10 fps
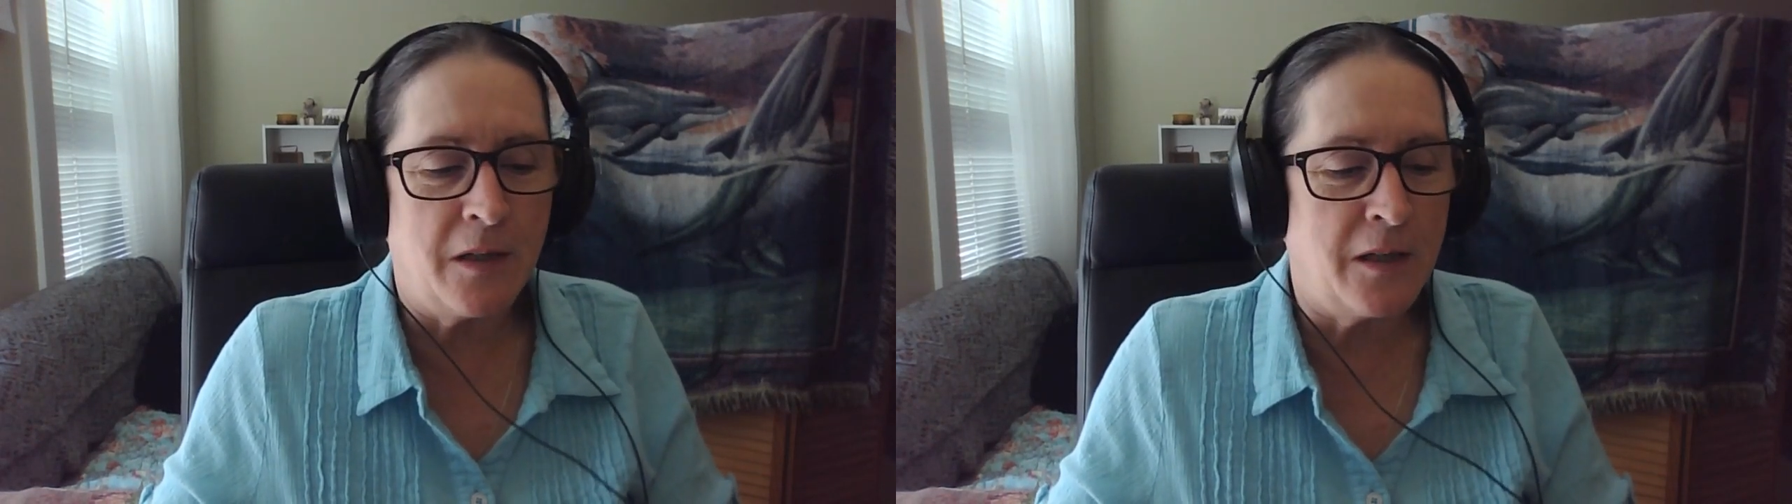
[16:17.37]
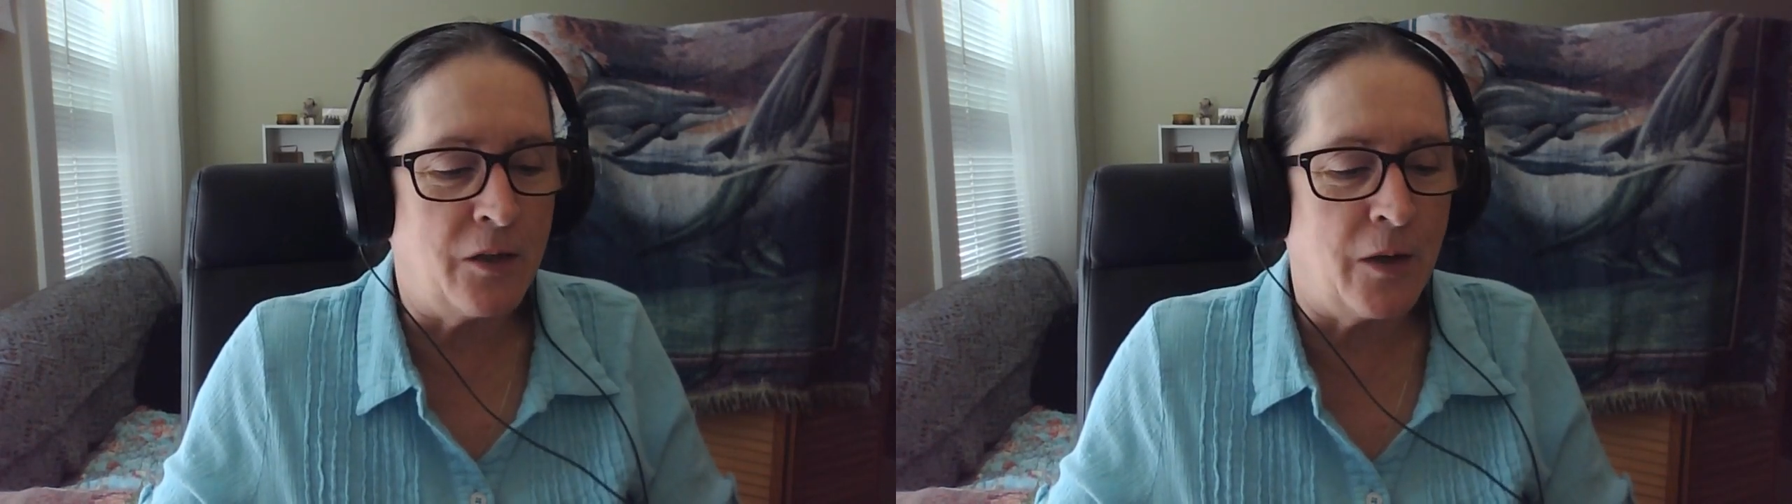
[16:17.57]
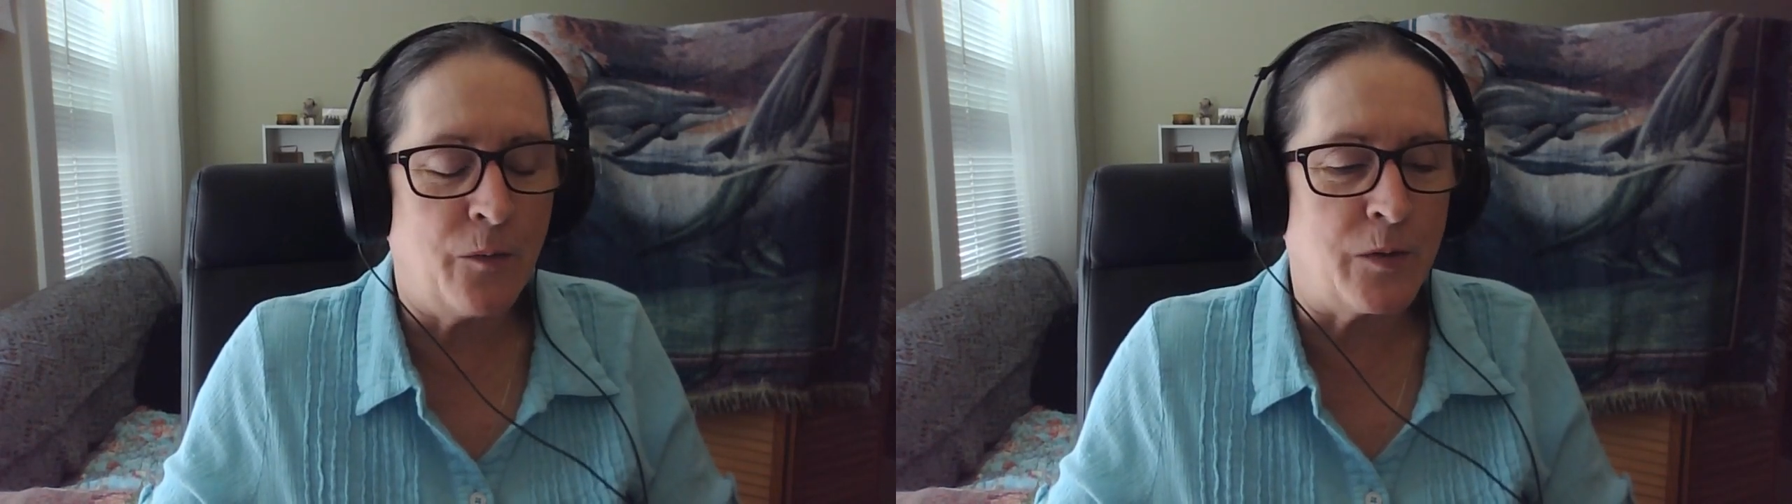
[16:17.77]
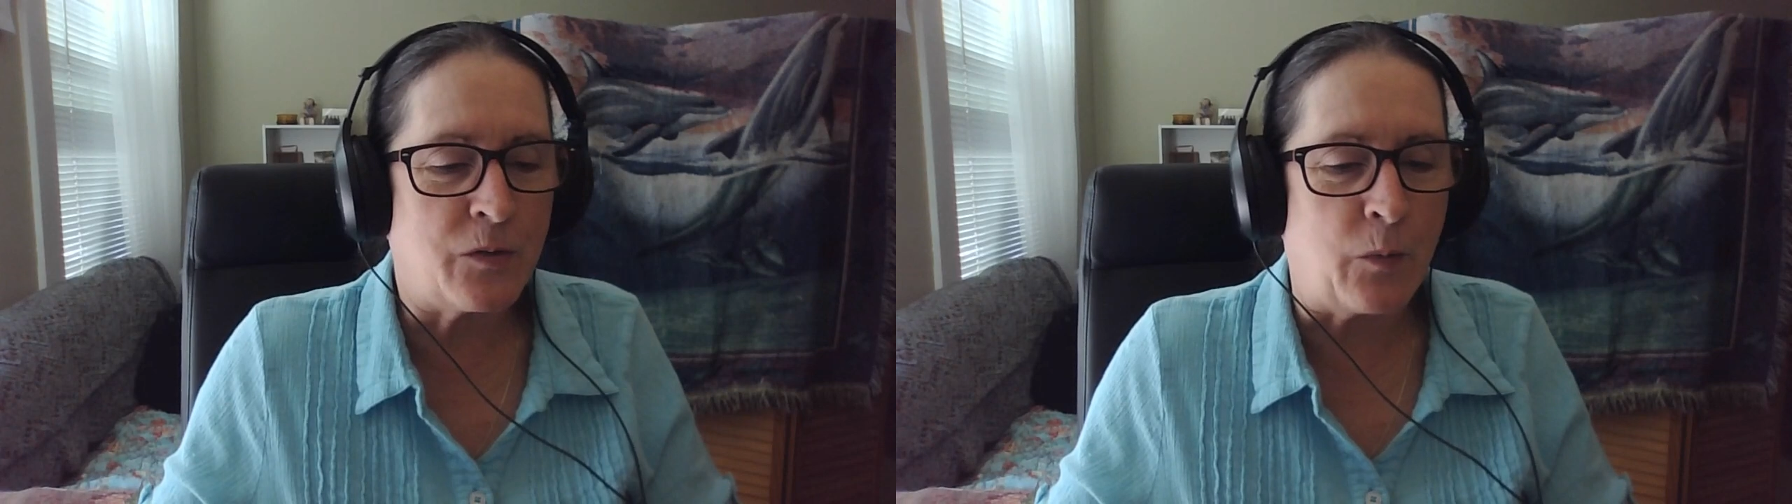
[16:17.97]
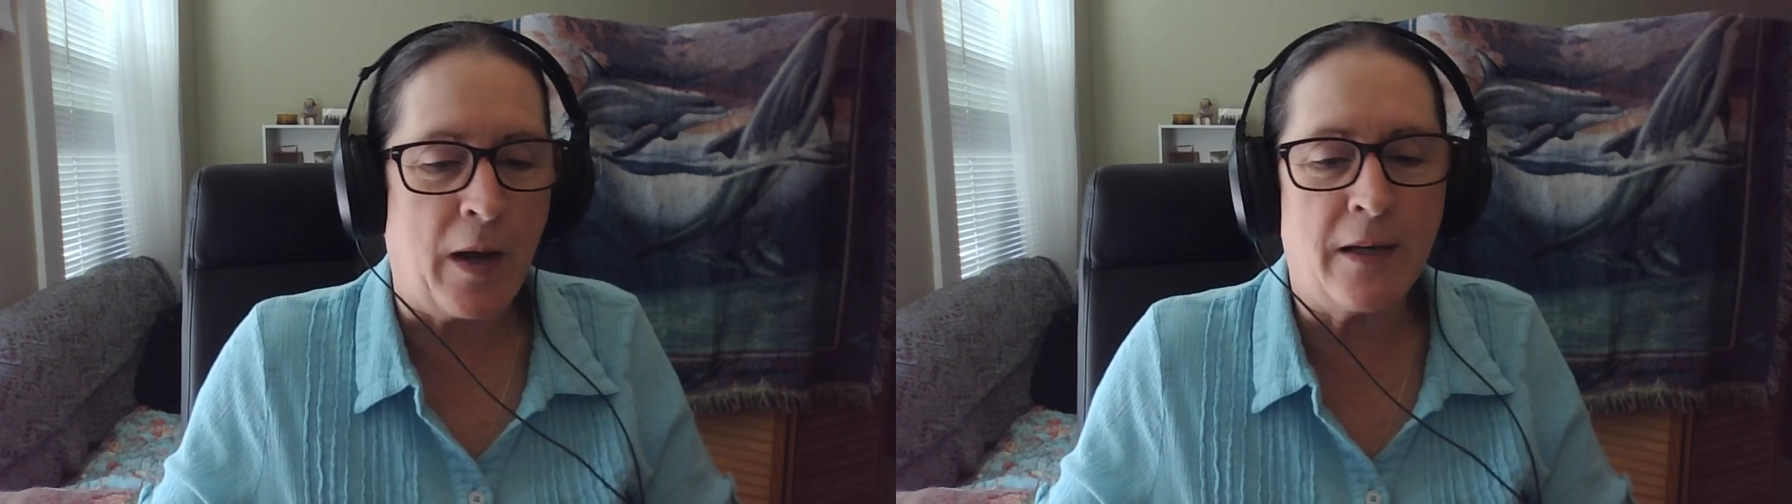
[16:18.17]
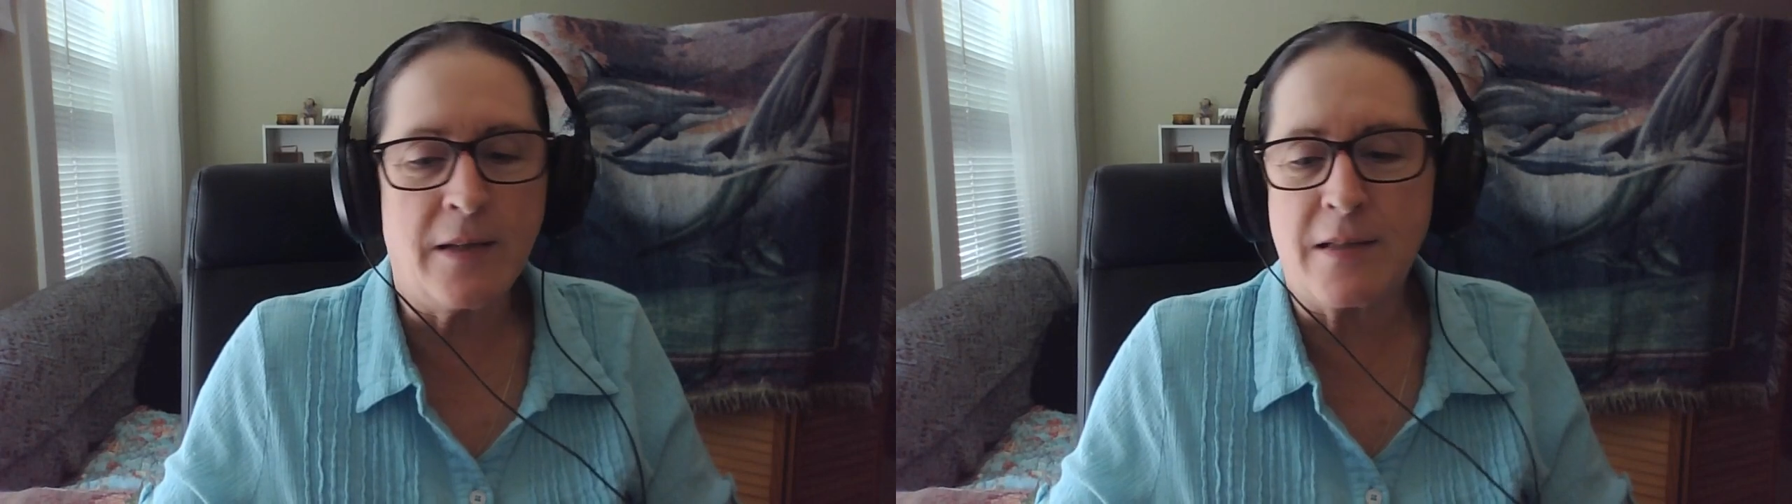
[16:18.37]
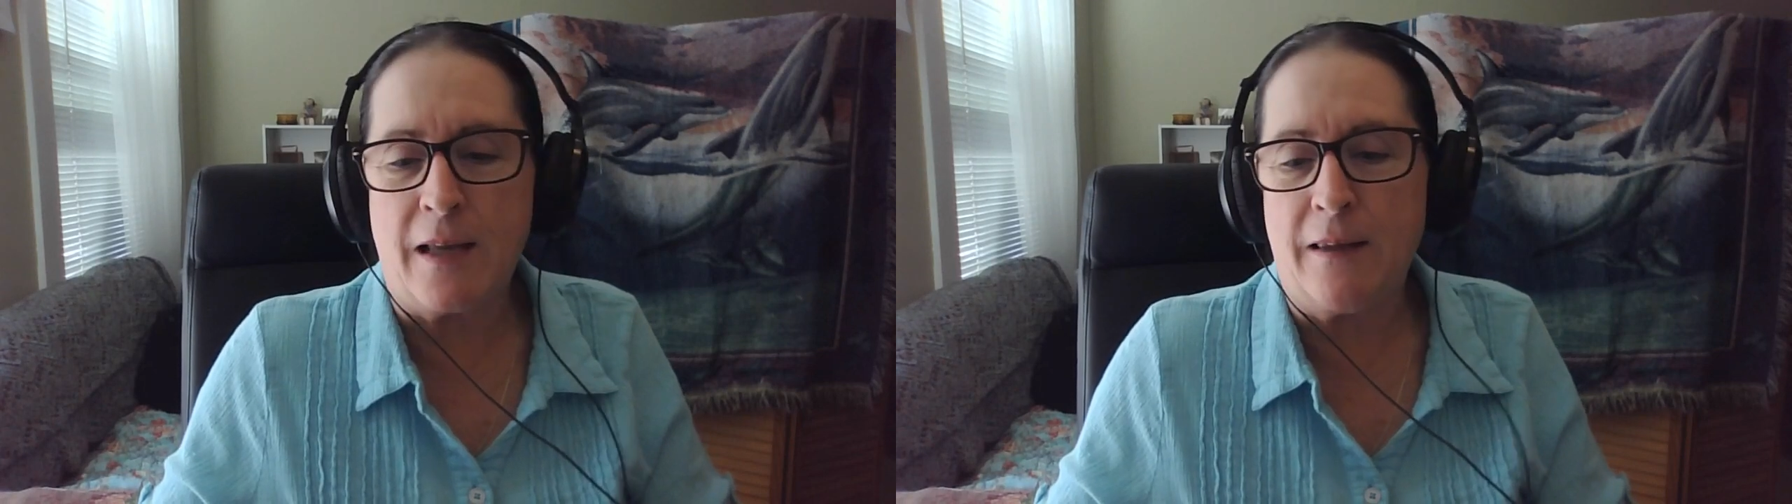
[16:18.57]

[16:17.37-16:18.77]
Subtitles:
he was right because I